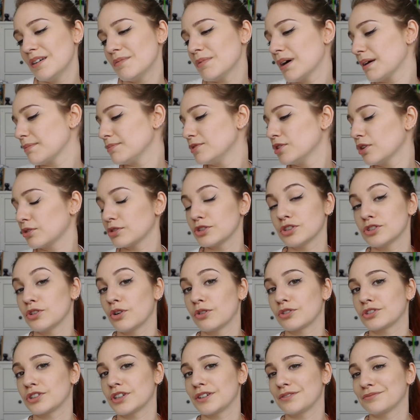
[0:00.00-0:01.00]
I'm not a
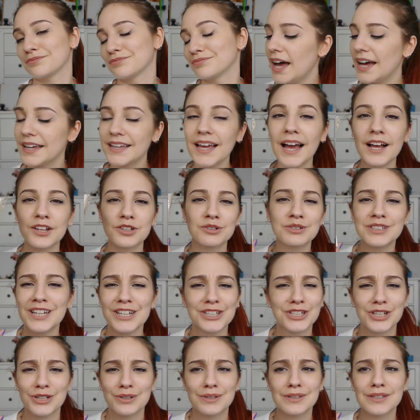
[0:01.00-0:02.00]
doctor. Yeah, so
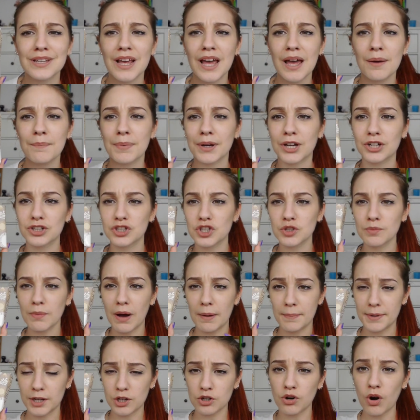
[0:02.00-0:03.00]
tissues, because you
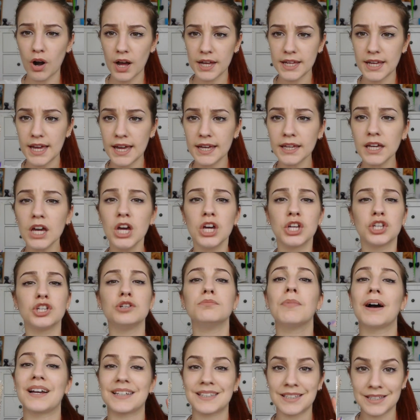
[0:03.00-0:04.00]
might be crying, you
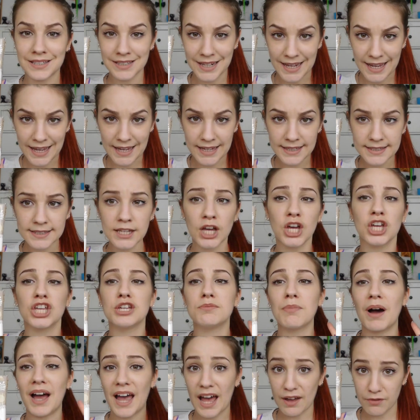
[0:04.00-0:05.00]
might sneeze,
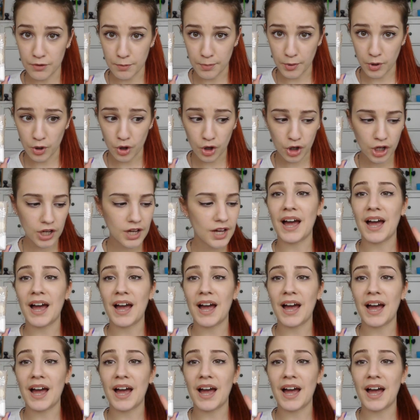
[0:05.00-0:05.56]
you might have a bug.